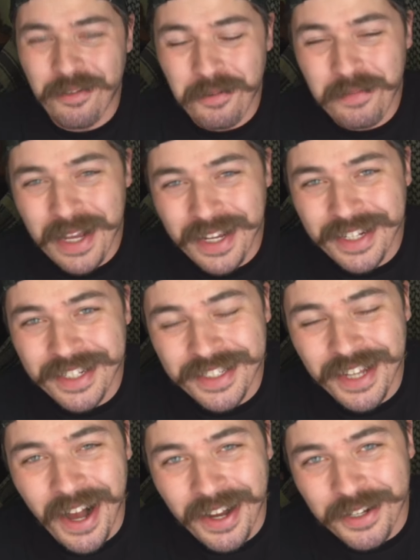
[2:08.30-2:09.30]
They were making
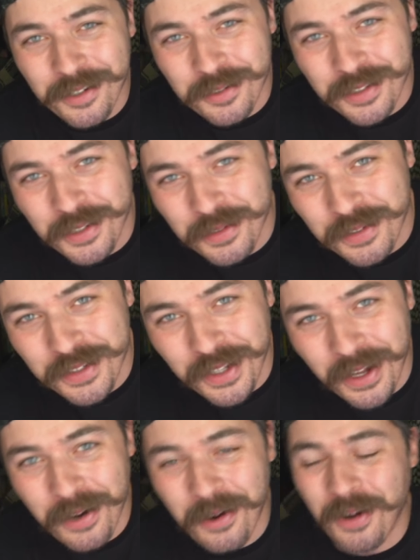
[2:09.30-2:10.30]
his tacos too
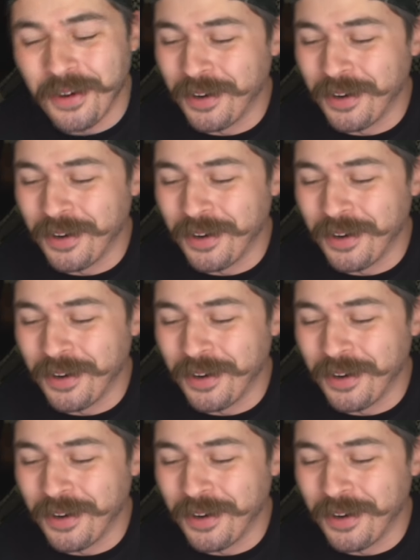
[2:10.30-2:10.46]
slow.